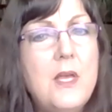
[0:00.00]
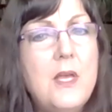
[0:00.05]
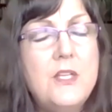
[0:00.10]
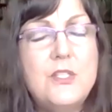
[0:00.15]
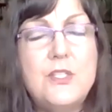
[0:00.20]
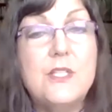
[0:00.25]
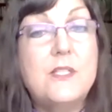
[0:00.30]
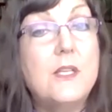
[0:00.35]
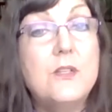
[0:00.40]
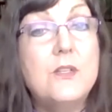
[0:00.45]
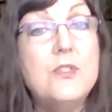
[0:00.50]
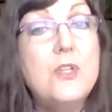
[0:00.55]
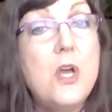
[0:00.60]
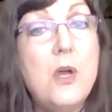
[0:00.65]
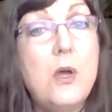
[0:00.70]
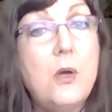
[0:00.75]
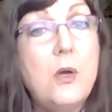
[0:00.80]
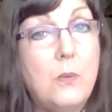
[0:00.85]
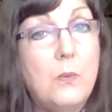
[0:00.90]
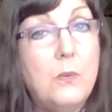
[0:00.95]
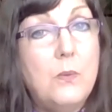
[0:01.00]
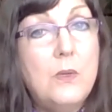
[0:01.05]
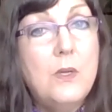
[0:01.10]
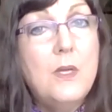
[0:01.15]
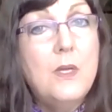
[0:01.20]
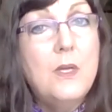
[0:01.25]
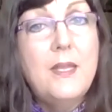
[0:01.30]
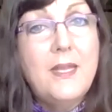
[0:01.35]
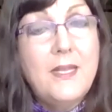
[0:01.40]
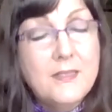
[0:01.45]
She said, no,
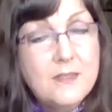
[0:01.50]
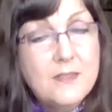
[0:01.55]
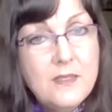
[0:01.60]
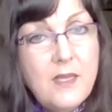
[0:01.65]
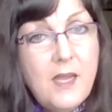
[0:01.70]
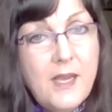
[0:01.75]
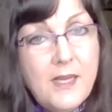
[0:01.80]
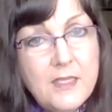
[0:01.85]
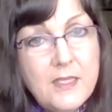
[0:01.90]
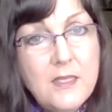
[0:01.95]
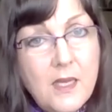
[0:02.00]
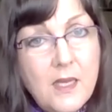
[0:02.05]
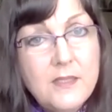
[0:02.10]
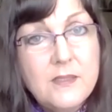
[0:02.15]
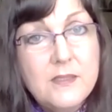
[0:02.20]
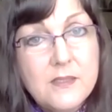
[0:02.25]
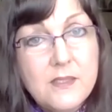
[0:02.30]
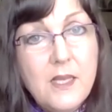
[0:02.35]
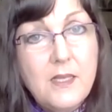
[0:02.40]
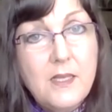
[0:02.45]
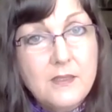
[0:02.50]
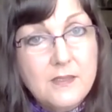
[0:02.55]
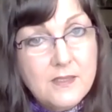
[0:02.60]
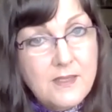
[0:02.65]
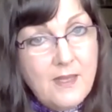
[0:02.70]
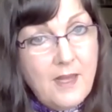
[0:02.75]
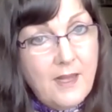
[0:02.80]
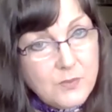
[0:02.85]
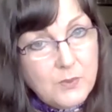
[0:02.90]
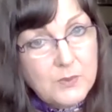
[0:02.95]
it's 99 cents.
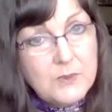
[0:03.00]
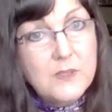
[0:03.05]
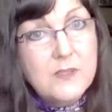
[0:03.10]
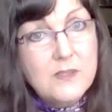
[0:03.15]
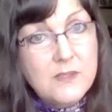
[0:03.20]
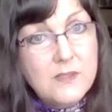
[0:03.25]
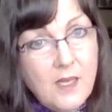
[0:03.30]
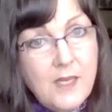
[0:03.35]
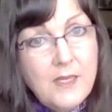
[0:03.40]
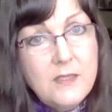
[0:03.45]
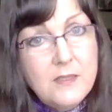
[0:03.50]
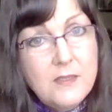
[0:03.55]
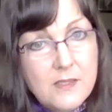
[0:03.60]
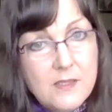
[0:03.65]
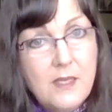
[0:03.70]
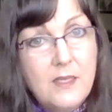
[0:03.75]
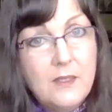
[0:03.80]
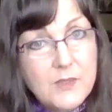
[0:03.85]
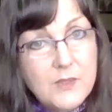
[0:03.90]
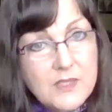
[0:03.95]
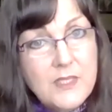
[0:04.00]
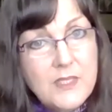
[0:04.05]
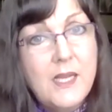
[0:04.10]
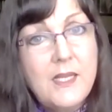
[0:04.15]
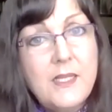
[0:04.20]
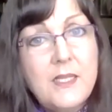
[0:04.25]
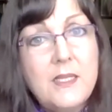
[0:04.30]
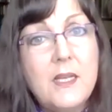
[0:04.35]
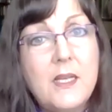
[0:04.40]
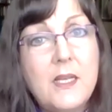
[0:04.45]
That's what the sign said. It was
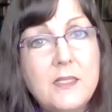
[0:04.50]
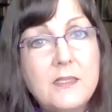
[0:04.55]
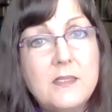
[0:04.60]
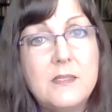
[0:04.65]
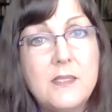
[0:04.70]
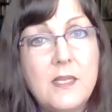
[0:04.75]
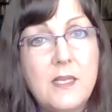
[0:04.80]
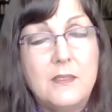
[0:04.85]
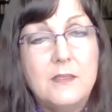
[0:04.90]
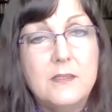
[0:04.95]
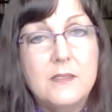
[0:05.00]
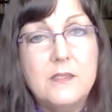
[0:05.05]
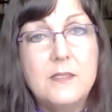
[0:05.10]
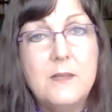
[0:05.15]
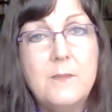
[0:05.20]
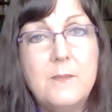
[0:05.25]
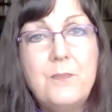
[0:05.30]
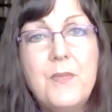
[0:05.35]
99 cents.